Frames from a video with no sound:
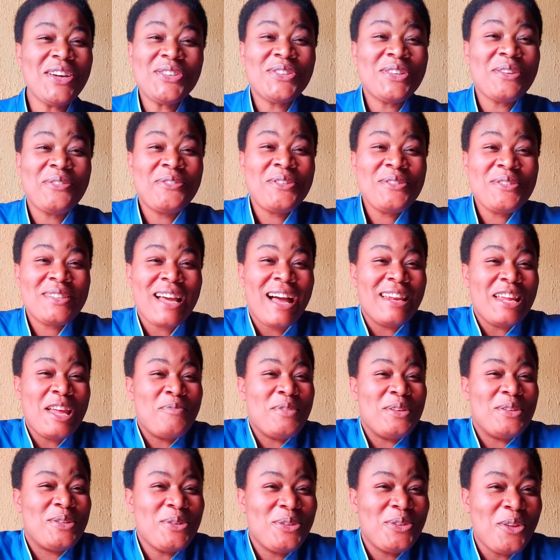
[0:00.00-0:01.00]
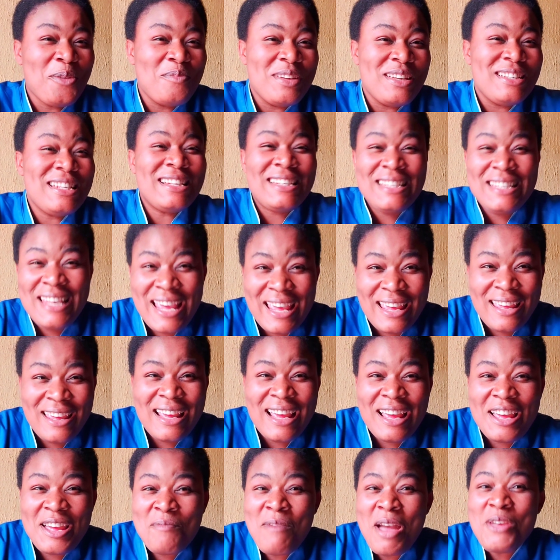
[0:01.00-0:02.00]
not refuse an episiotomy this year,
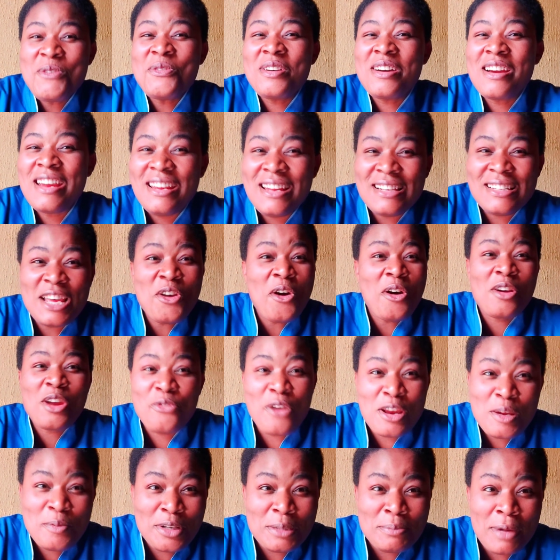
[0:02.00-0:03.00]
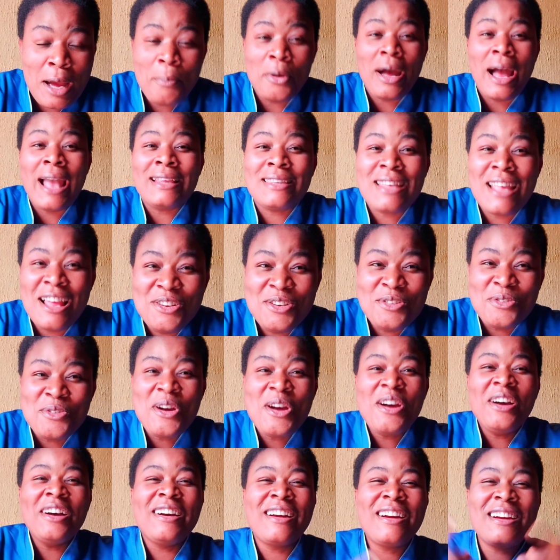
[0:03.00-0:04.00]
then you agree. They say no grief anybody, but I tell you,
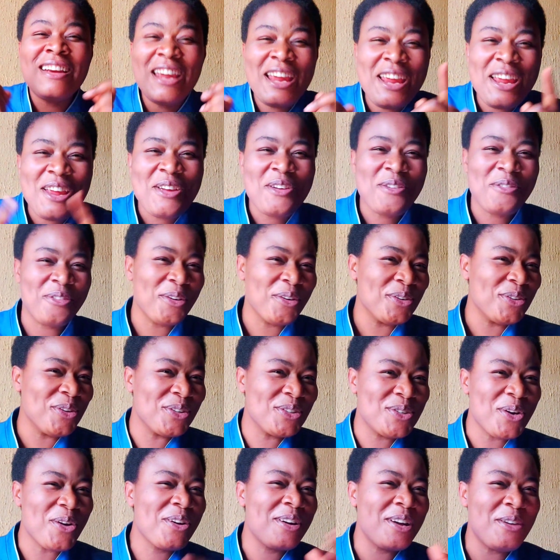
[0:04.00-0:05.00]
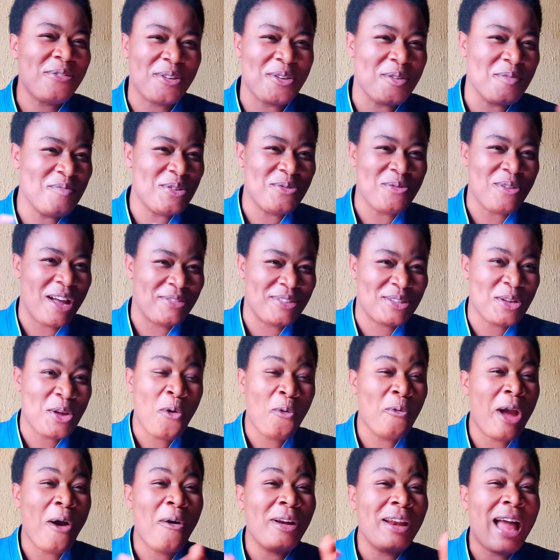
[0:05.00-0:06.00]
agree for your doctor, agree for your midwives.
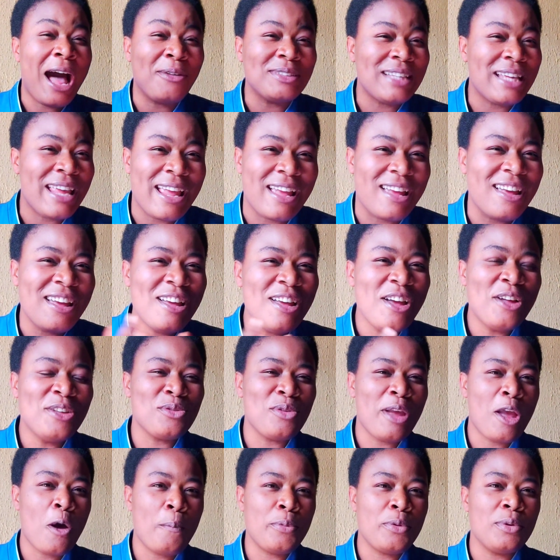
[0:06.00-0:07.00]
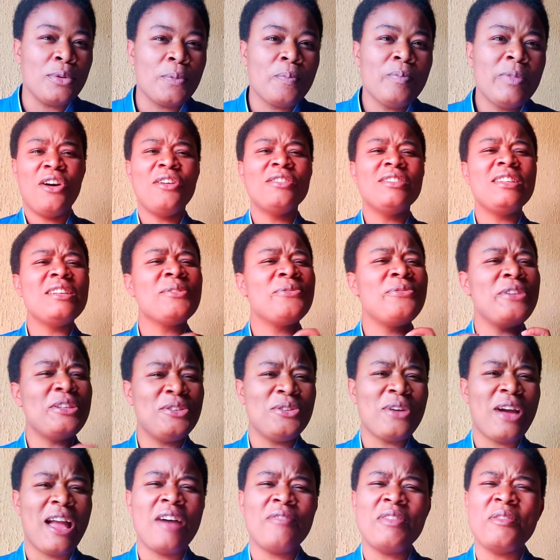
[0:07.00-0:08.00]
We are all out here to help you. On this
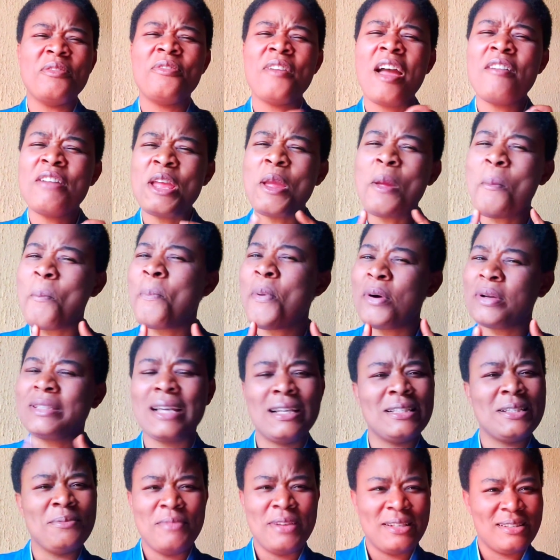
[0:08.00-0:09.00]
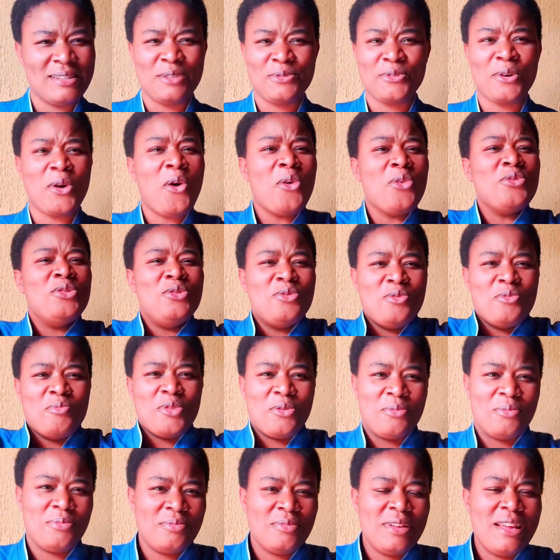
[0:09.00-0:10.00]
video, I have a very important message for all new moms.